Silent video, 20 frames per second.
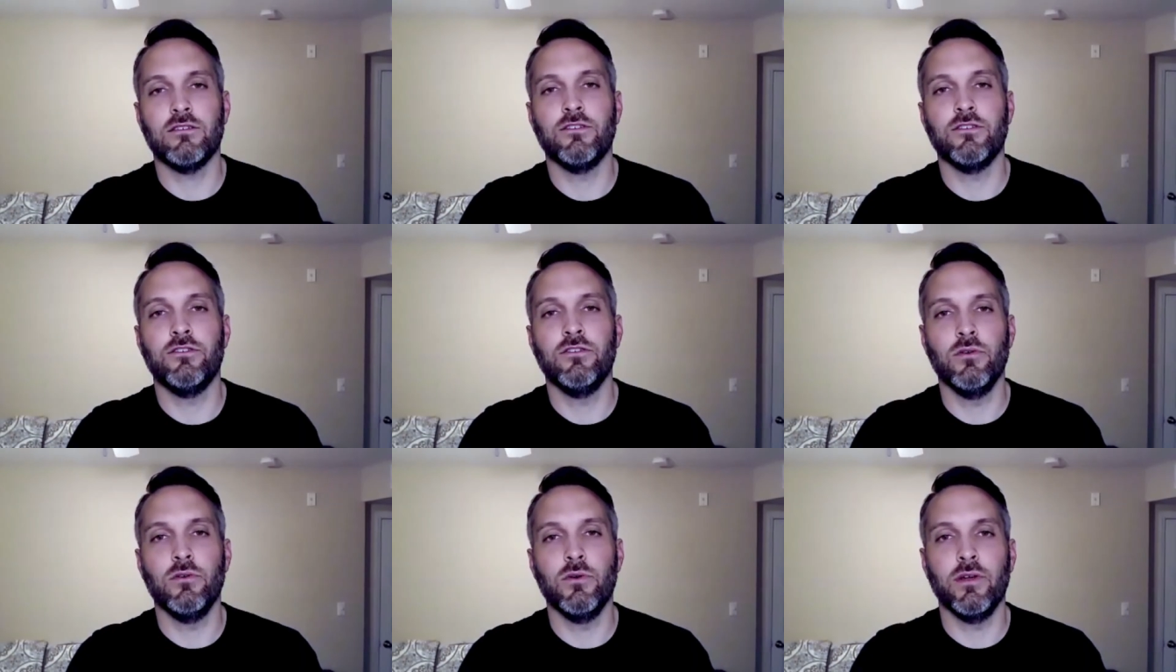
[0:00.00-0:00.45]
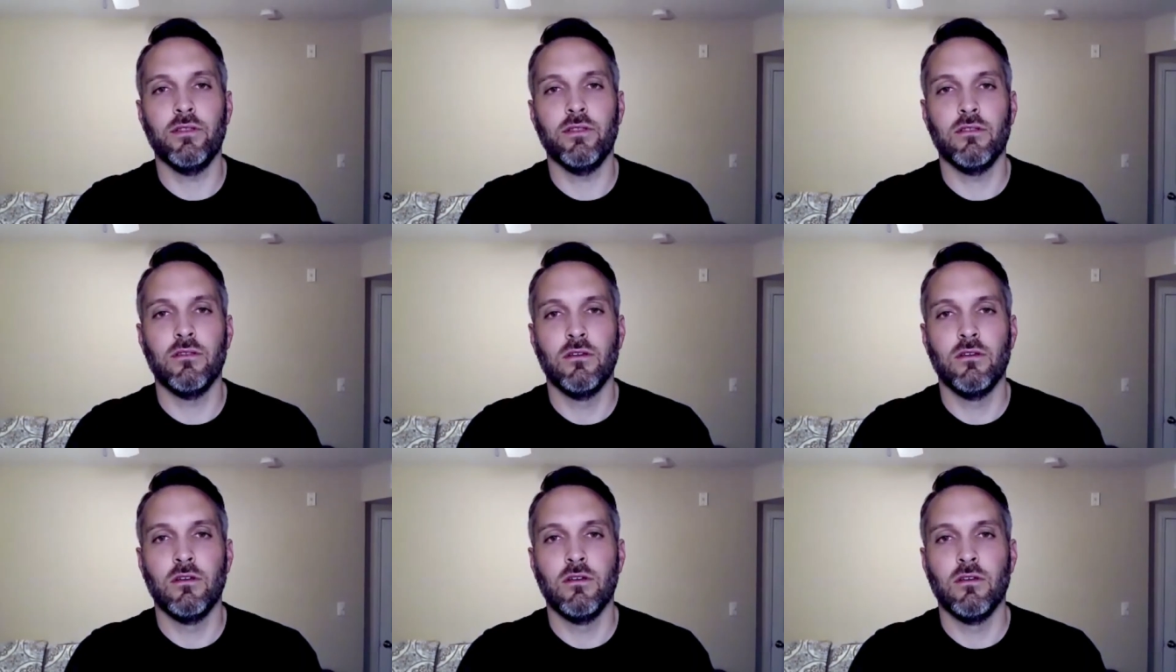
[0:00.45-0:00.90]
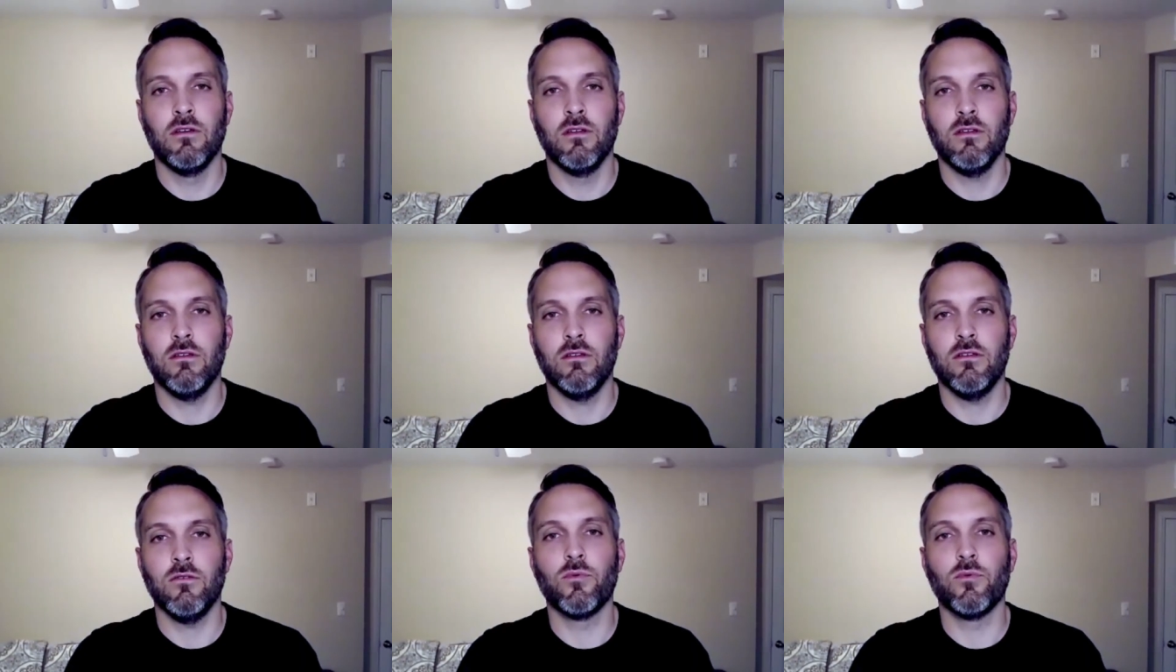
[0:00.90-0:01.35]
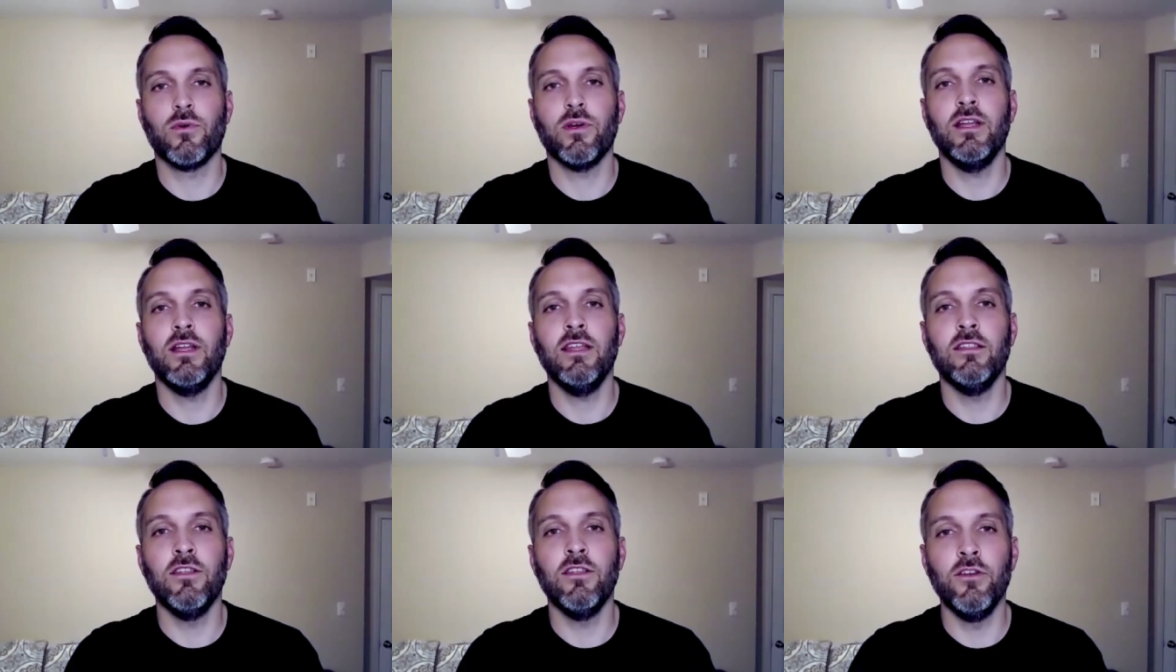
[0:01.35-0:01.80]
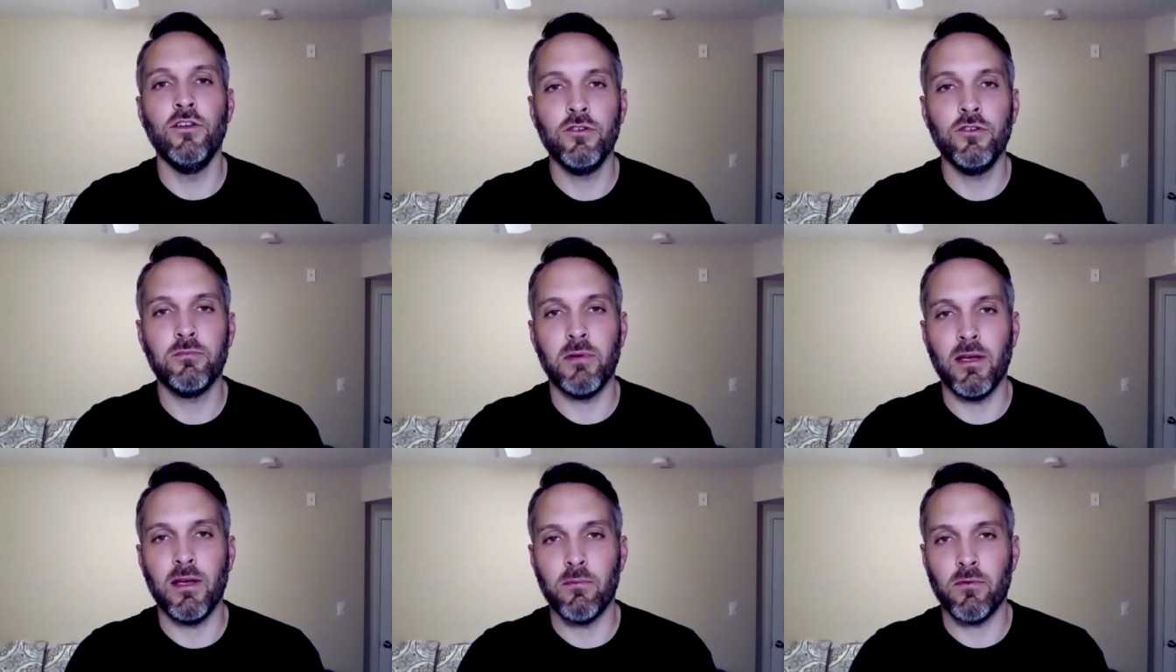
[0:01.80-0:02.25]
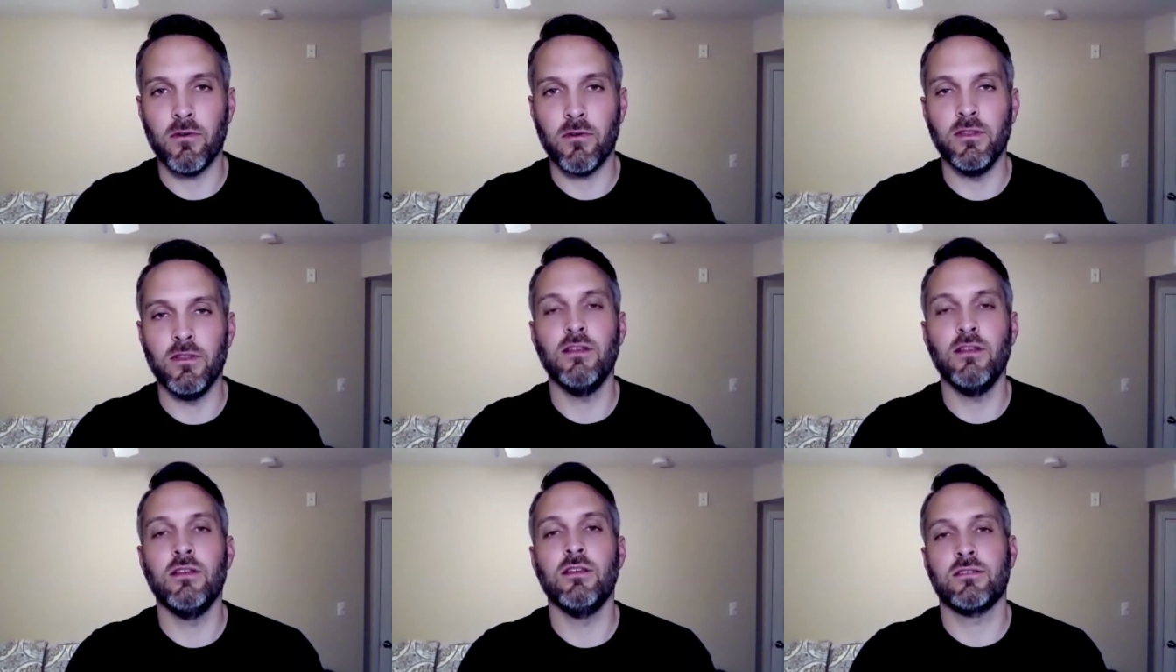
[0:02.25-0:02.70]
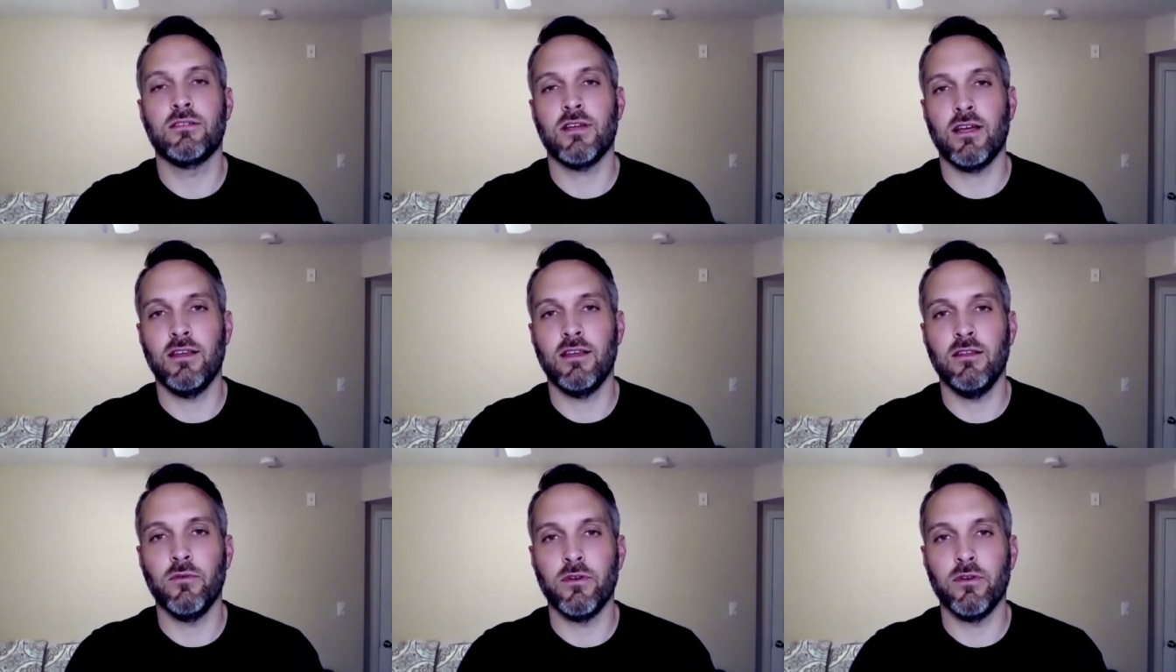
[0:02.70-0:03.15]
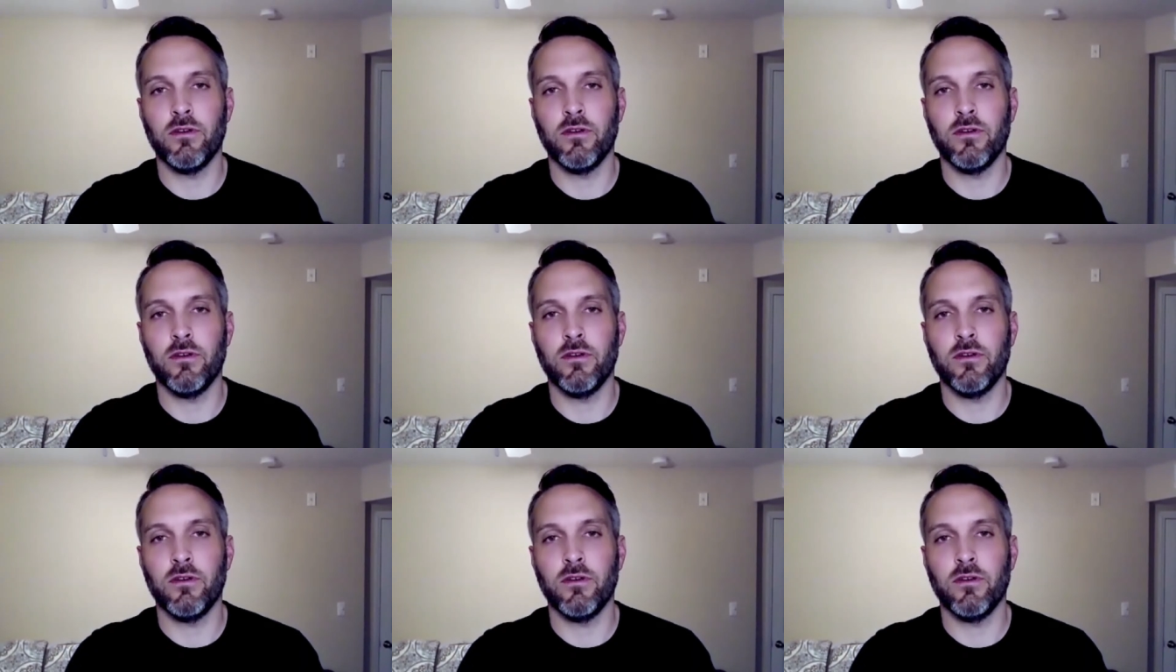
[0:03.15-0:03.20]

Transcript: to do with reading the newspaper and then deciding what